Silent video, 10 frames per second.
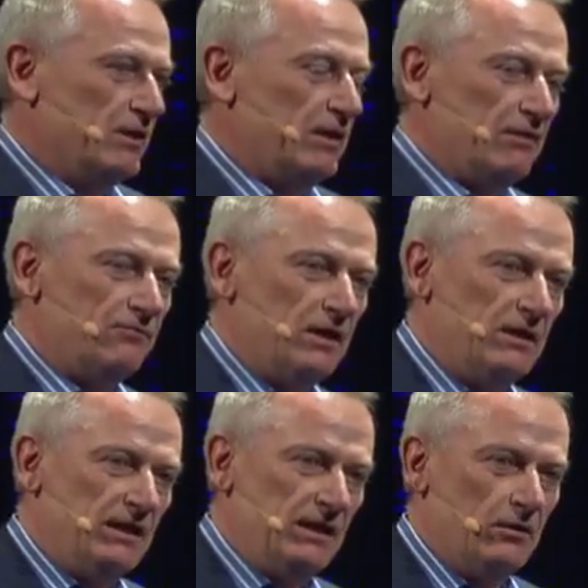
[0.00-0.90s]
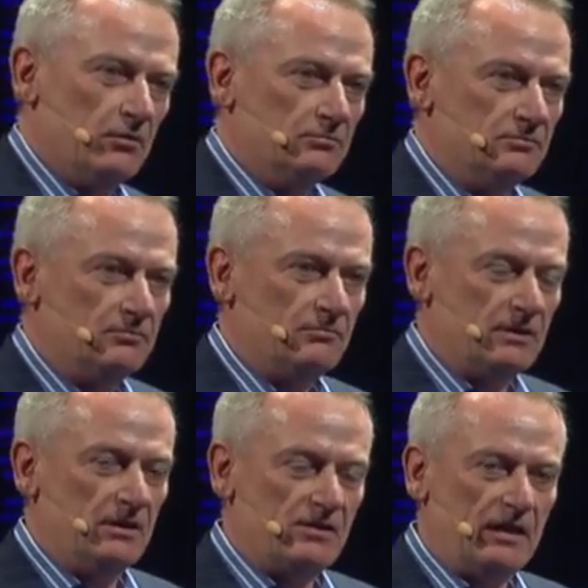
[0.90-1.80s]
But uh, right now,
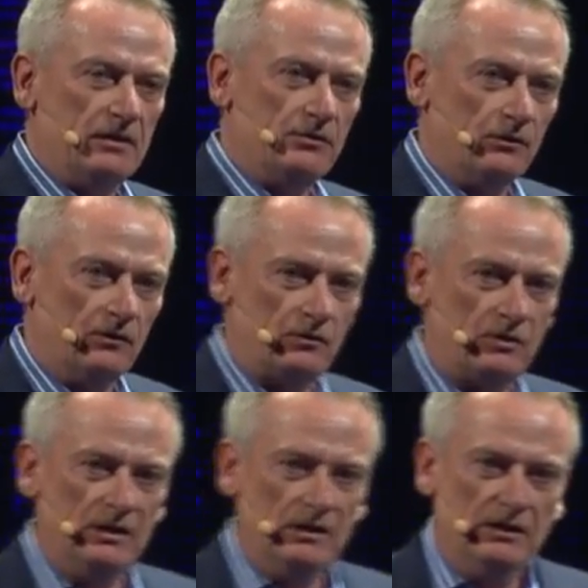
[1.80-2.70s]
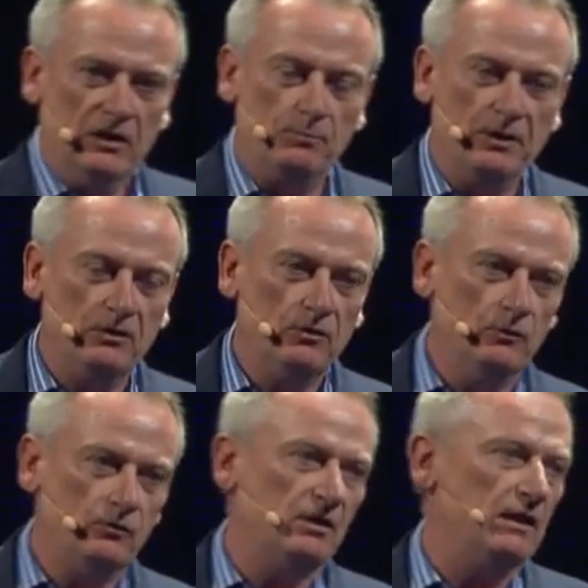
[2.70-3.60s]
the intelligence is being
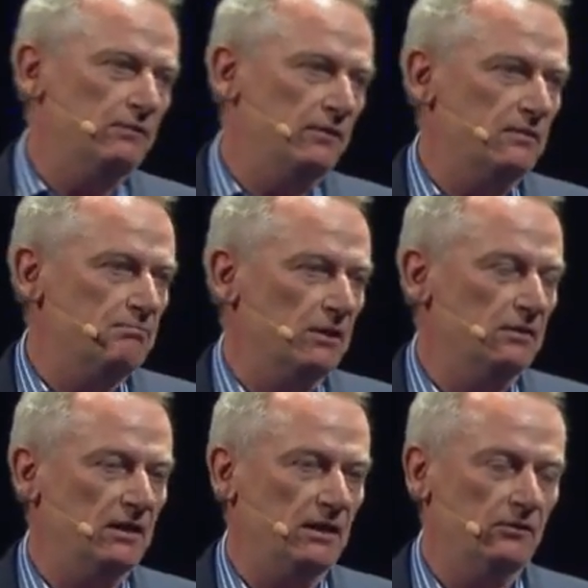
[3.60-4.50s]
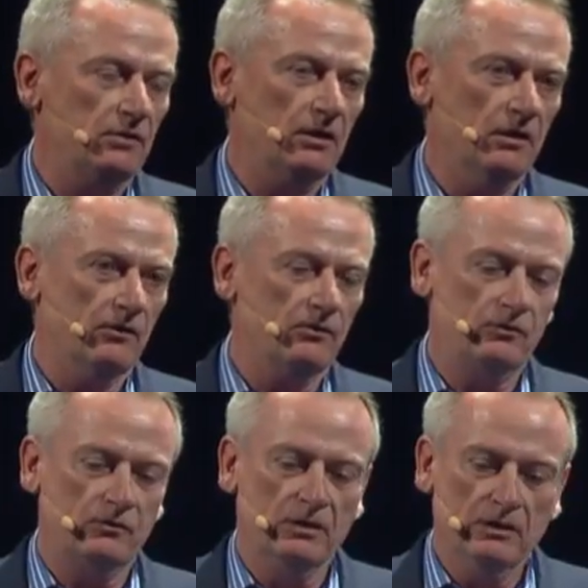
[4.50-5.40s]
used to get rid of the mundane
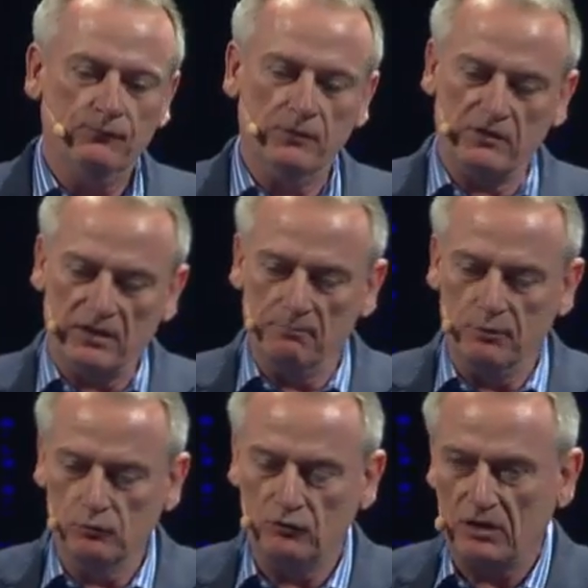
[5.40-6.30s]
tasks. For example,